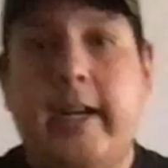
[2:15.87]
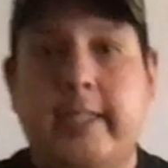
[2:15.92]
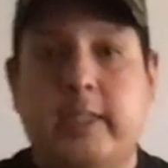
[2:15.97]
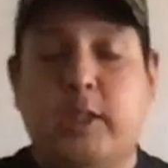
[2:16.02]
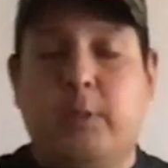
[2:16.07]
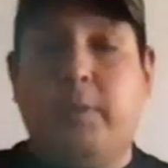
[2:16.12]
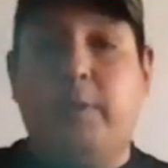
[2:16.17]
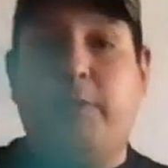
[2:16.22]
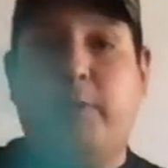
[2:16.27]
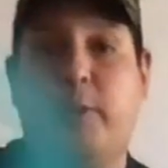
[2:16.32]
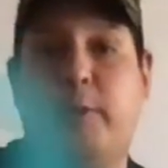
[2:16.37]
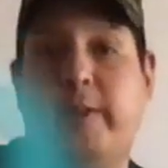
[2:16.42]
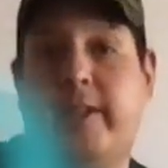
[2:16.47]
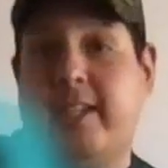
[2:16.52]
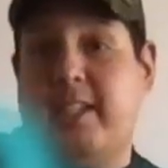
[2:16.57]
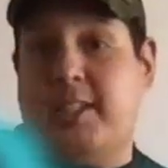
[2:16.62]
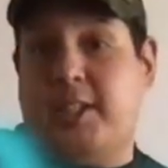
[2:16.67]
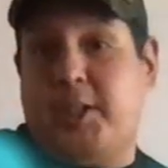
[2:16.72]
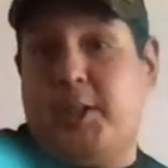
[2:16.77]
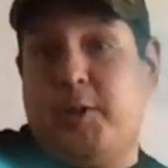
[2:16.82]
So before we
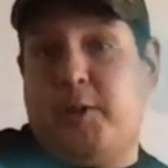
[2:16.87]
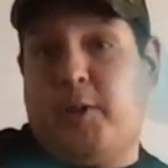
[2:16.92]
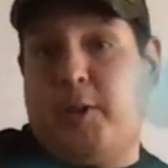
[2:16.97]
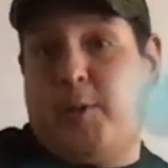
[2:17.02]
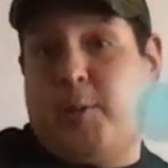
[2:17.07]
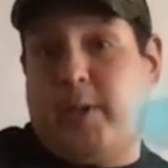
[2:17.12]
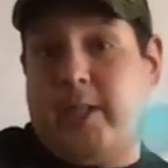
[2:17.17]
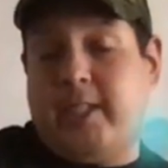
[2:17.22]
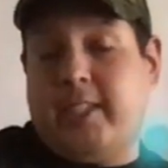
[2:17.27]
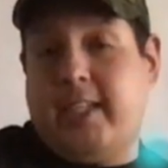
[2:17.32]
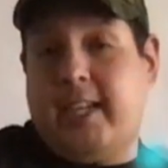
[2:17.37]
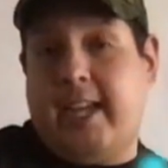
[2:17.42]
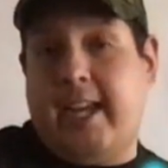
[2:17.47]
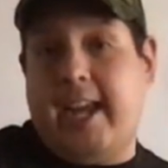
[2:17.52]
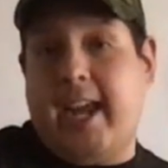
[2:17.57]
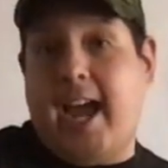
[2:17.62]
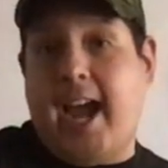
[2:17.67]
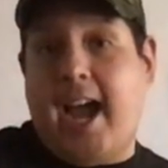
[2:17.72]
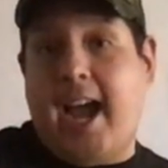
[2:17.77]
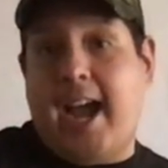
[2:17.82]
continue our work
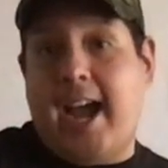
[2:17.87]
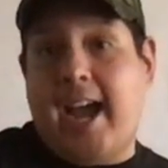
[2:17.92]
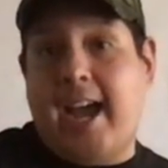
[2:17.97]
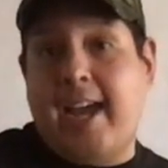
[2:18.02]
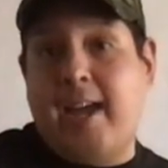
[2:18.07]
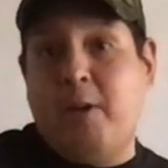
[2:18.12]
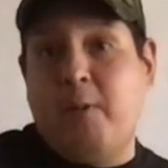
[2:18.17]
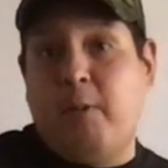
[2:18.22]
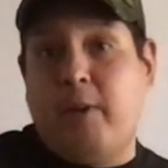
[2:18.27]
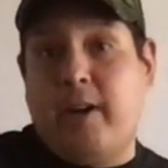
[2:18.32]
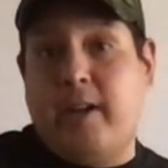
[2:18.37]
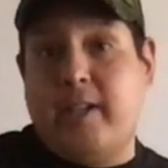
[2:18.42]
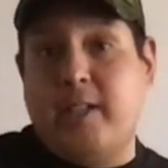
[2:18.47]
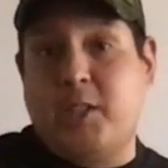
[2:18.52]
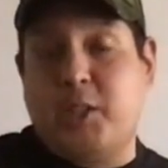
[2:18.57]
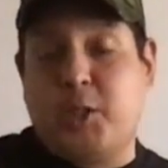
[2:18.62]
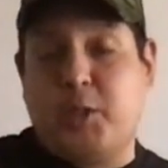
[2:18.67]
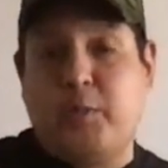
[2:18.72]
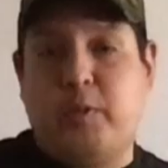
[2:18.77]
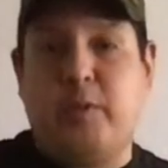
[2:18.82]
today, I want
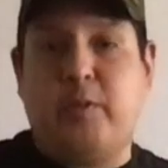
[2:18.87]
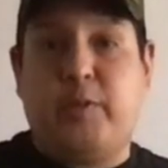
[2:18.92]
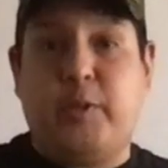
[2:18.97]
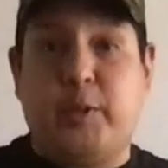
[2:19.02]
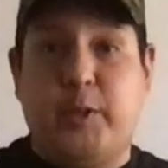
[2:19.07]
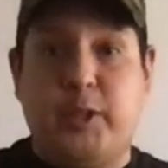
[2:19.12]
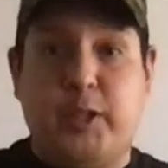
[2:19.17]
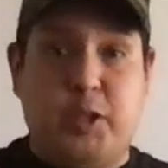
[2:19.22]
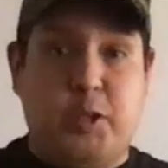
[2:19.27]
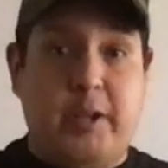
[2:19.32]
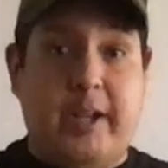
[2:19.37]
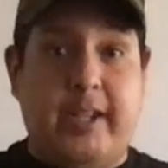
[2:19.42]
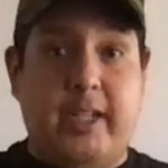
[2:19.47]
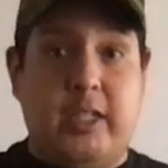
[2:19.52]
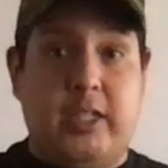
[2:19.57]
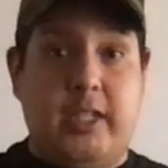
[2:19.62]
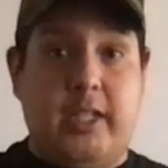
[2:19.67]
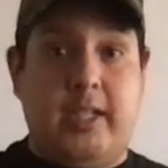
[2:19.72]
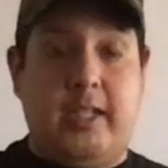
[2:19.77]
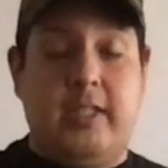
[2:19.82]
to review the
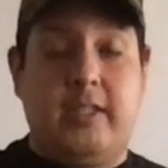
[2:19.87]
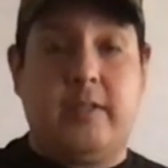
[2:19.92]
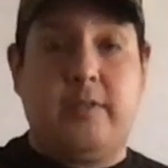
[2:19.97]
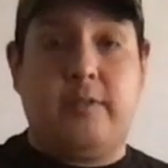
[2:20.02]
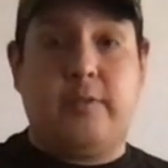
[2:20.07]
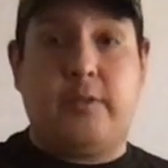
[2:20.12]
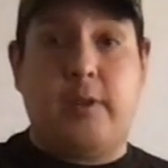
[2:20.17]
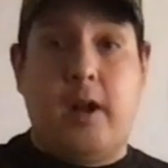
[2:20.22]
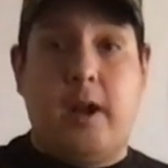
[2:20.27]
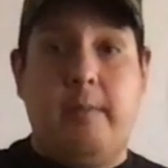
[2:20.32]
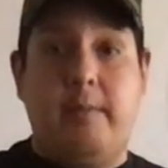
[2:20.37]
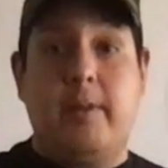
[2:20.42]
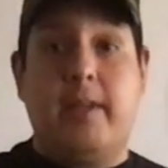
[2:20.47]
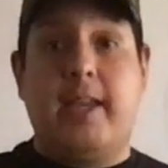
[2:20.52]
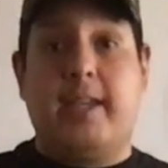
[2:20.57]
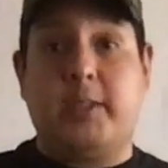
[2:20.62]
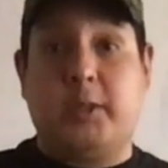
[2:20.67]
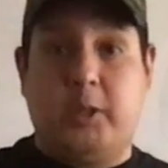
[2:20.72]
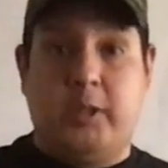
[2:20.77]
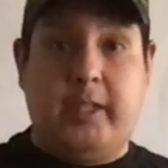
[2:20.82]
strategies from
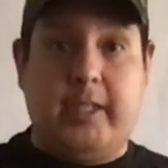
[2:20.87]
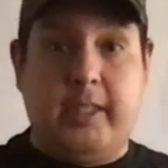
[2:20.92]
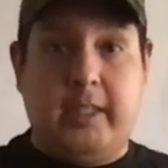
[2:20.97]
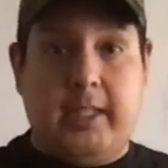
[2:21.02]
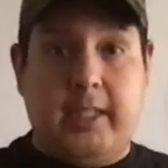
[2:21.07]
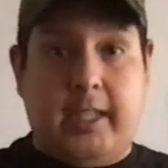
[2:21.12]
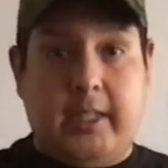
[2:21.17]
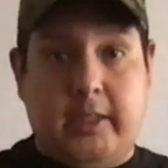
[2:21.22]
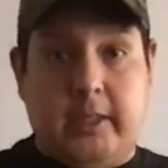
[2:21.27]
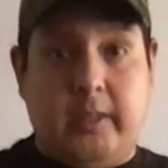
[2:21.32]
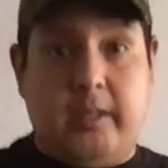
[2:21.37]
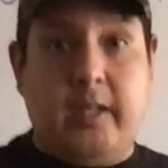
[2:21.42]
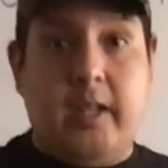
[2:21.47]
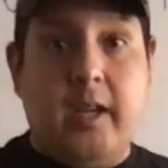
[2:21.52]
yesterday's lesson.